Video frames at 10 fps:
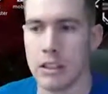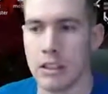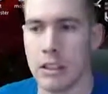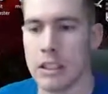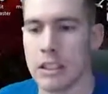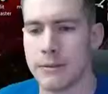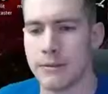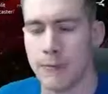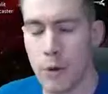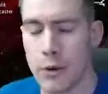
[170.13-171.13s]
I
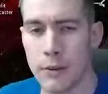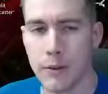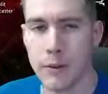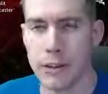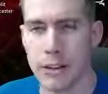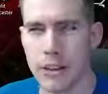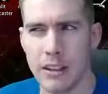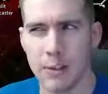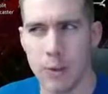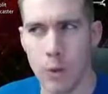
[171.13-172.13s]
think
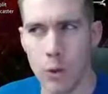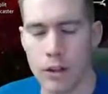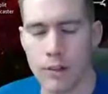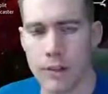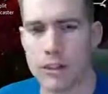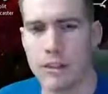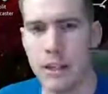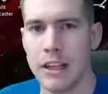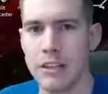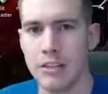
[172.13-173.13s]
it's four different
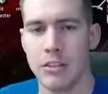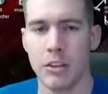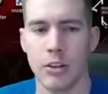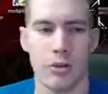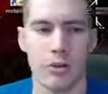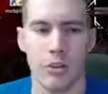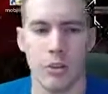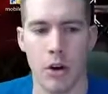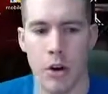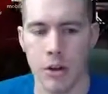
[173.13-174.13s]
settings. So
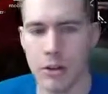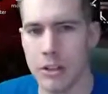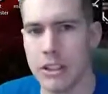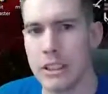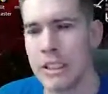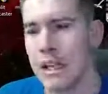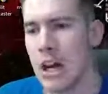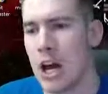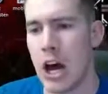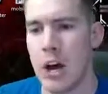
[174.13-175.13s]
cardioid,
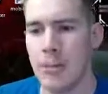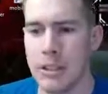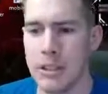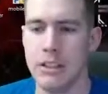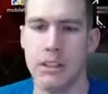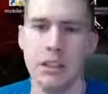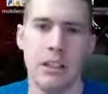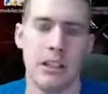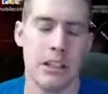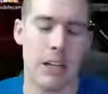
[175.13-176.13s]
omni,
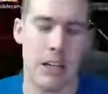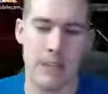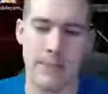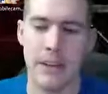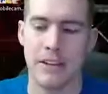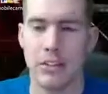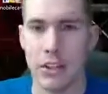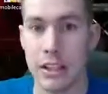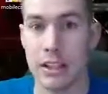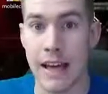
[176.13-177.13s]

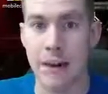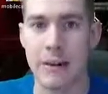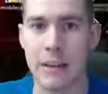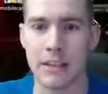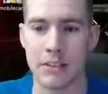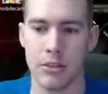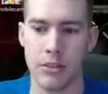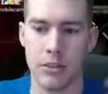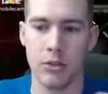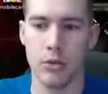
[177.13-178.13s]
basically allowing it
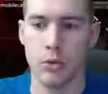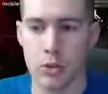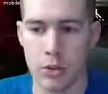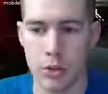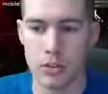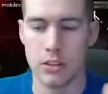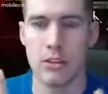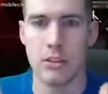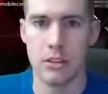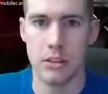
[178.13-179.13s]
to
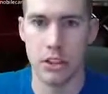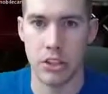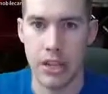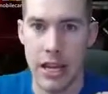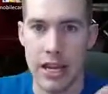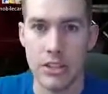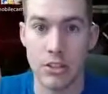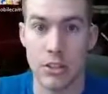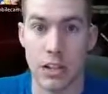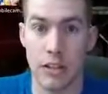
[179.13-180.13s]

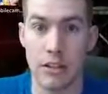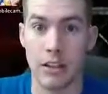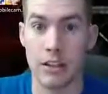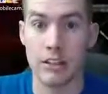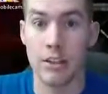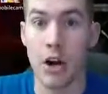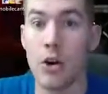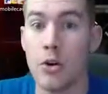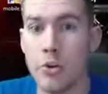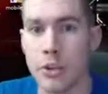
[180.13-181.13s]
change its
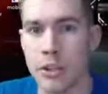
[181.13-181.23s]
cone or